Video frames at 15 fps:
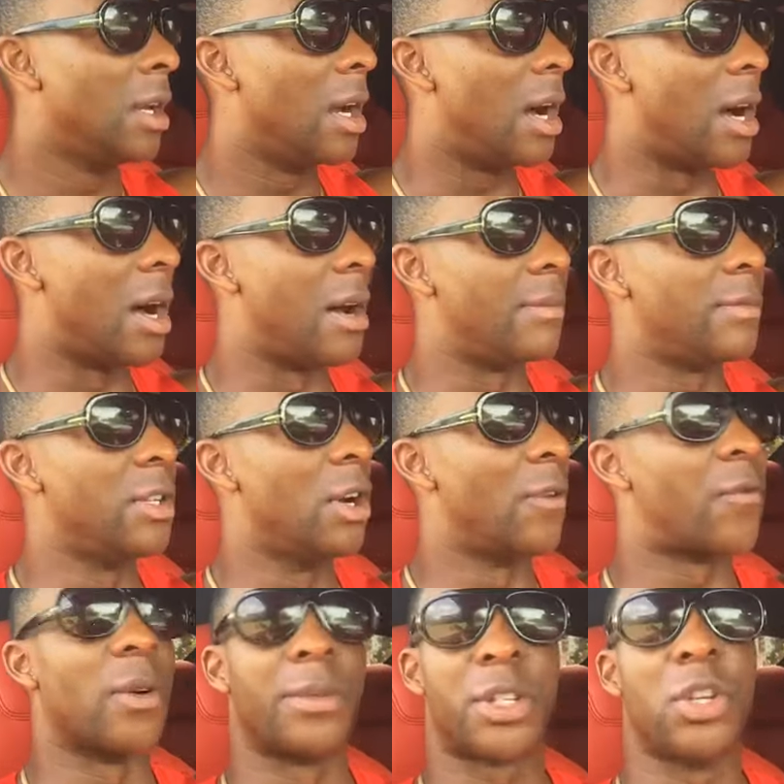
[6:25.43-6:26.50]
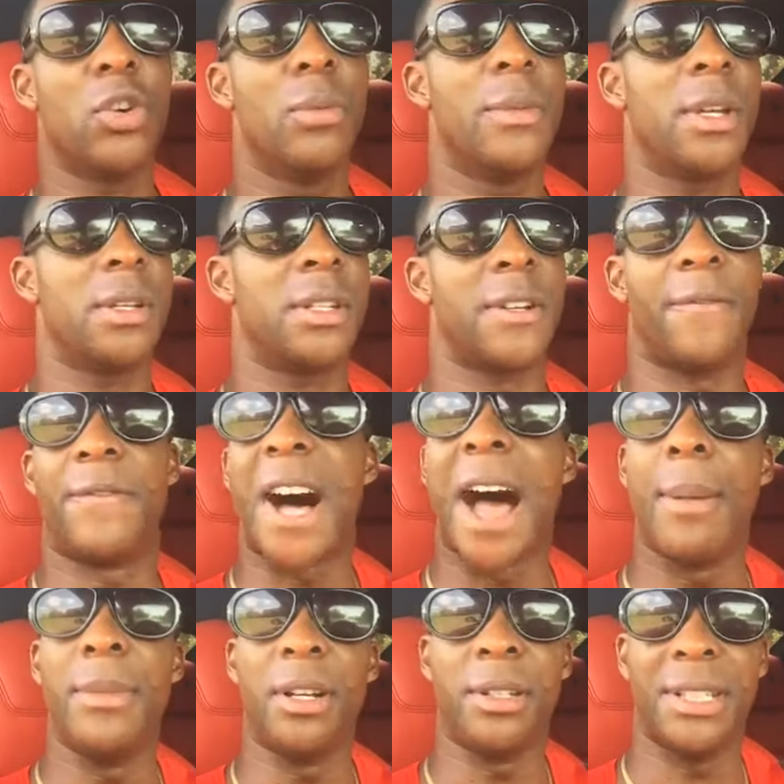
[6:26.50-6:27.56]
You know, from $2 million to
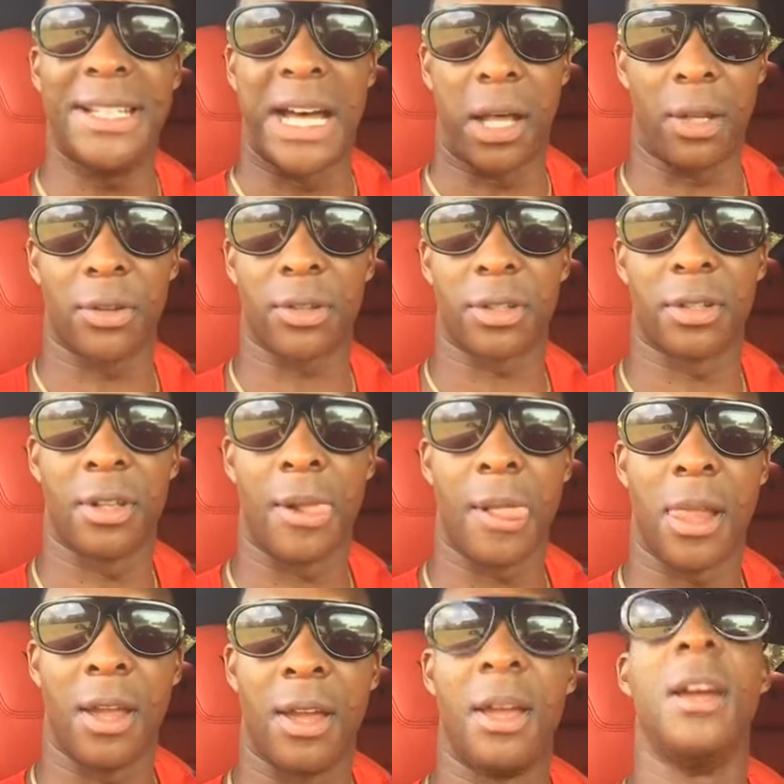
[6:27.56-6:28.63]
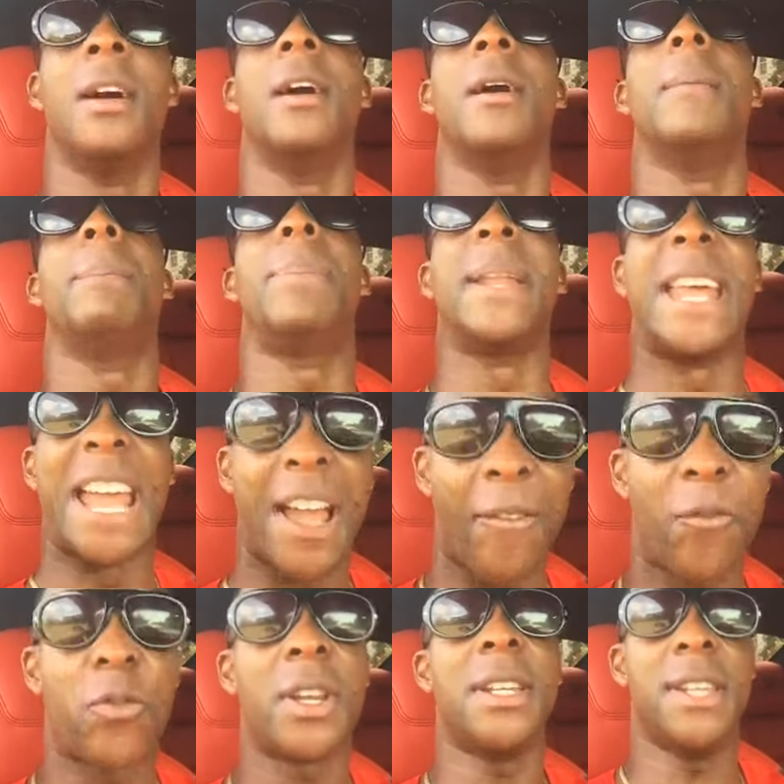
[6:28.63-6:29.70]
$5 million. But
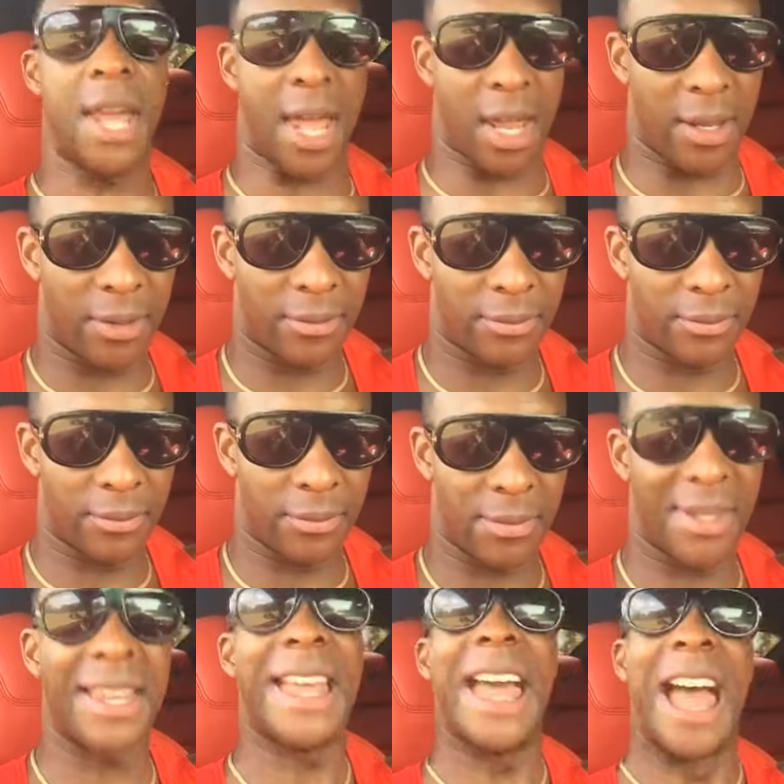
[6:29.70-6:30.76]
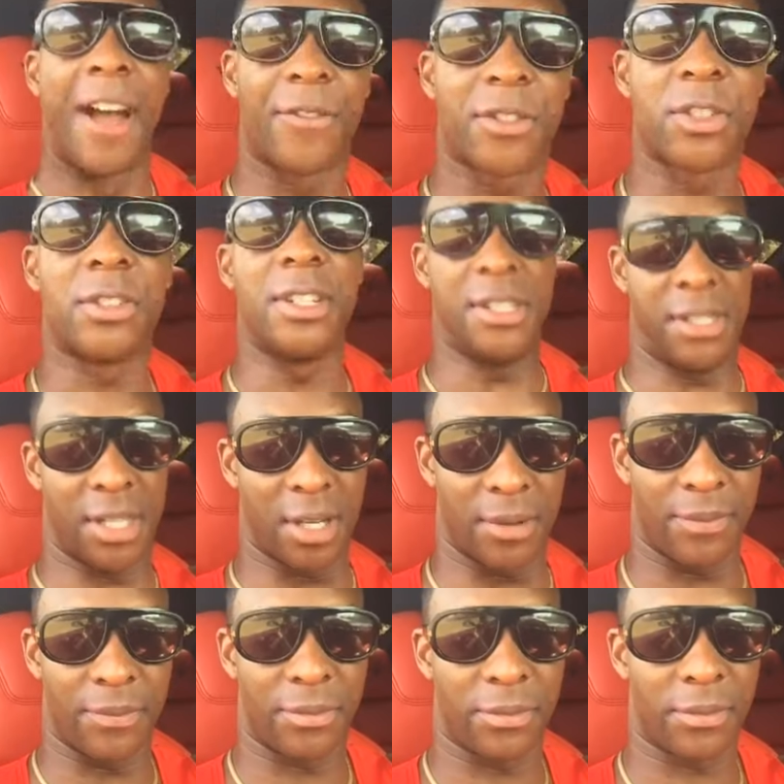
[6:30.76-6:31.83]
every day after the gym,
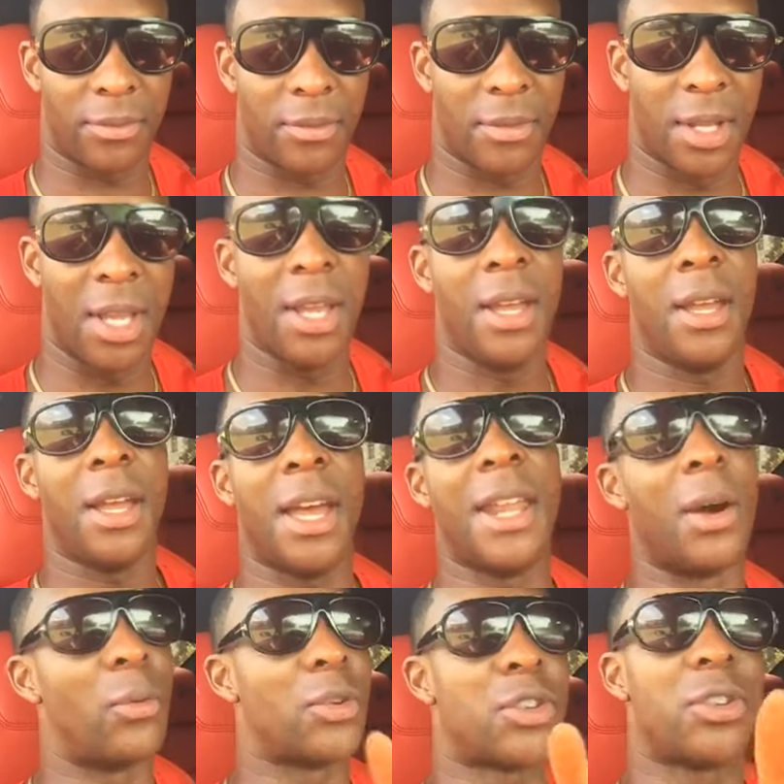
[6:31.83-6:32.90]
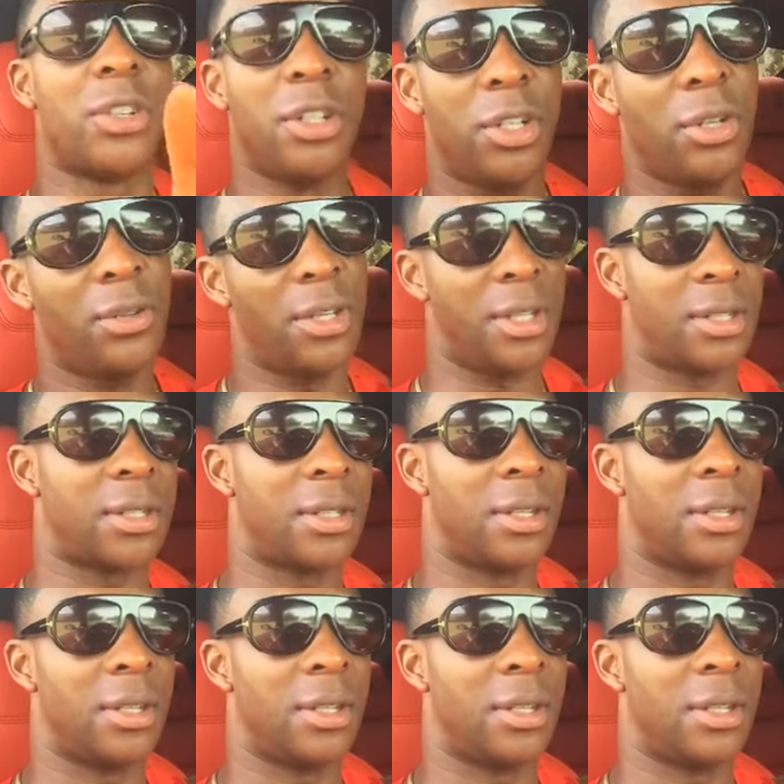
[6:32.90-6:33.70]
and I want you to do this,